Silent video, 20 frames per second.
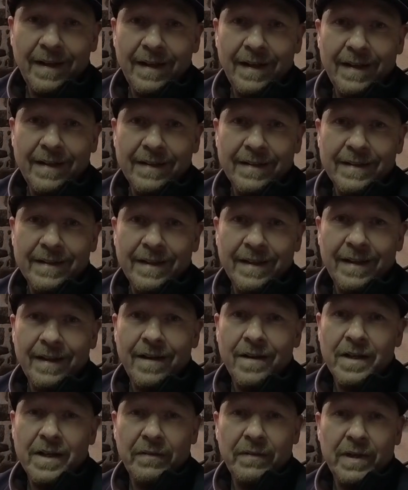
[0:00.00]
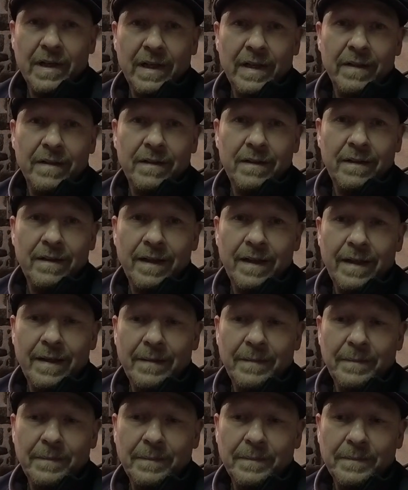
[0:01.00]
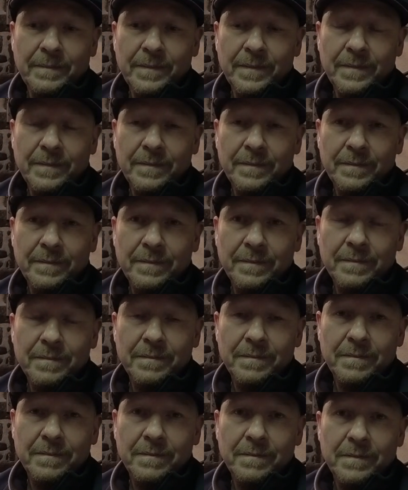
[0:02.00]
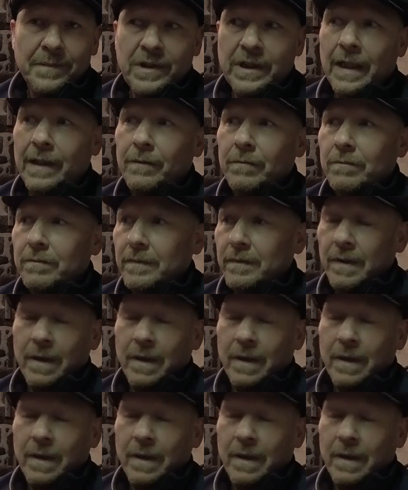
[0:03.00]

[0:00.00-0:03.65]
and uh, I'll give you a little um, shout.